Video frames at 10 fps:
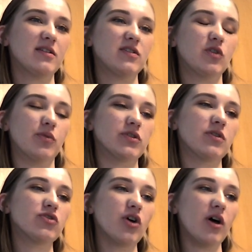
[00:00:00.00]
super
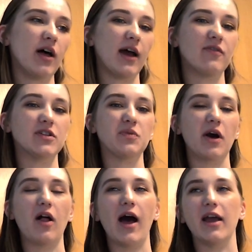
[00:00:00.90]
social. I have this one
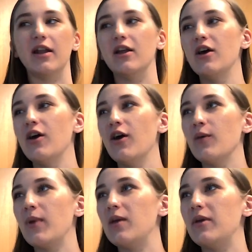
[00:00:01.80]
client, her
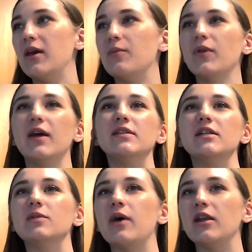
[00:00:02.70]
baby plays
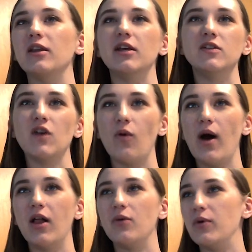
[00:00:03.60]
independently so
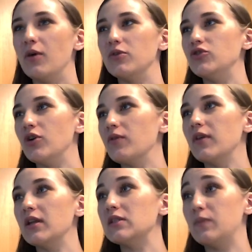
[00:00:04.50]
well, and we always joke
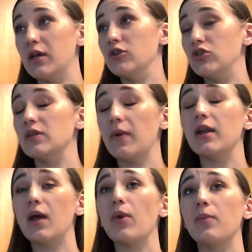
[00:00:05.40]
that it's because she's a
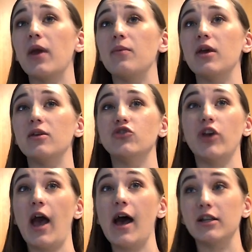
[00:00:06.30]
pandemic baby. She
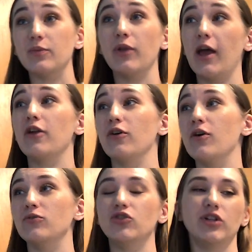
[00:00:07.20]
had to play on her
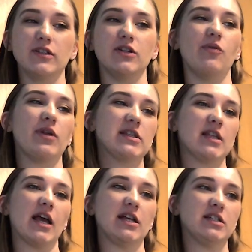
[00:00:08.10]
own. She doesn't know what it's
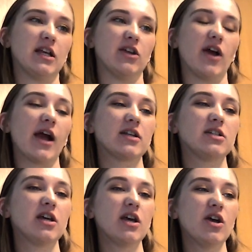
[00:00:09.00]
like to interact
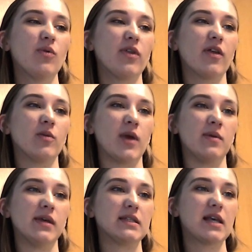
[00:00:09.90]
with other
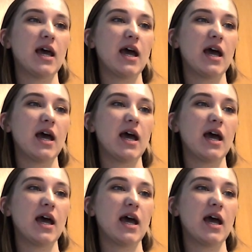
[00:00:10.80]
babies.